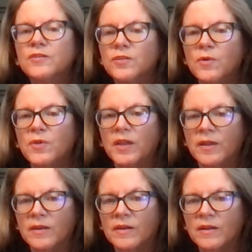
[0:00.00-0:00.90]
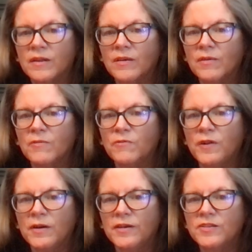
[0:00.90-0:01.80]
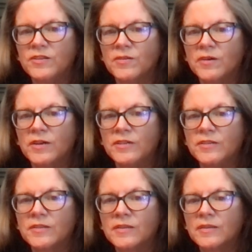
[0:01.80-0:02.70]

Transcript: Tolkien on fairy stories.